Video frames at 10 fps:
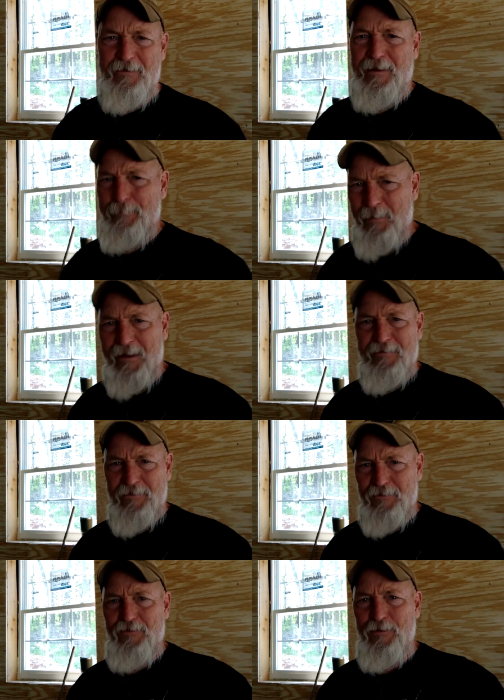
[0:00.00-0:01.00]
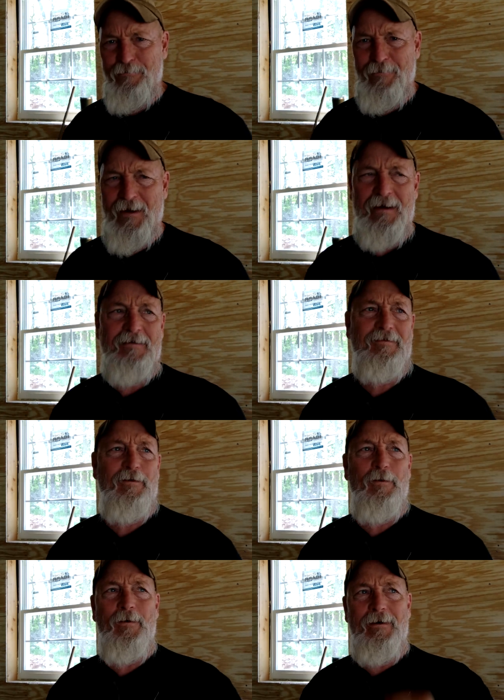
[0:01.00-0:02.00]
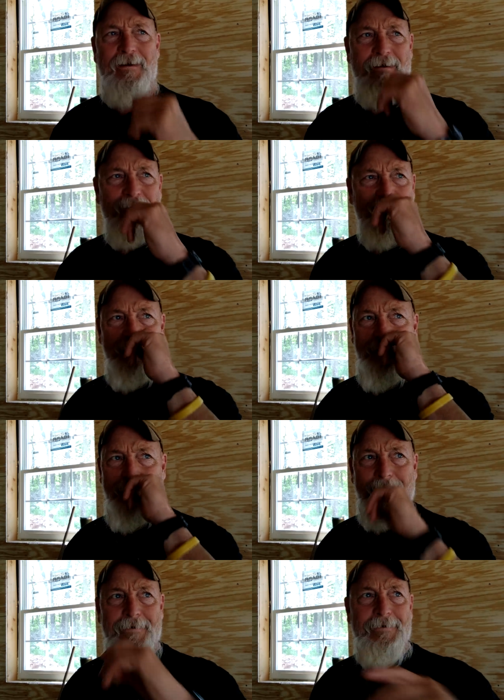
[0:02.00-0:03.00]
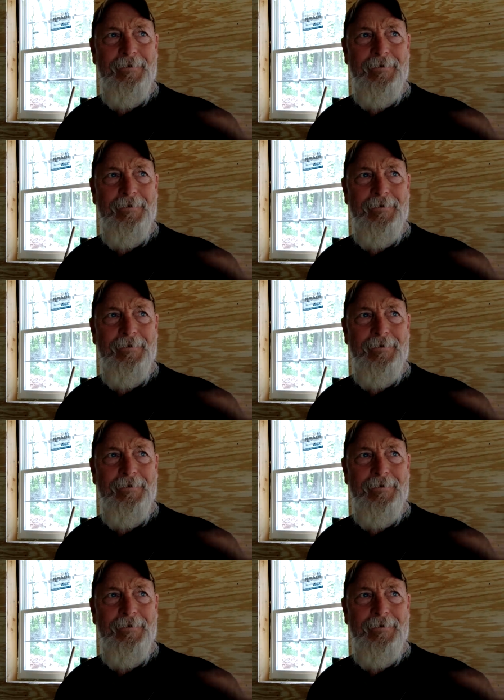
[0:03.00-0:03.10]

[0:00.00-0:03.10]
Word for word: like Pastor Joe Fox, or it's uh,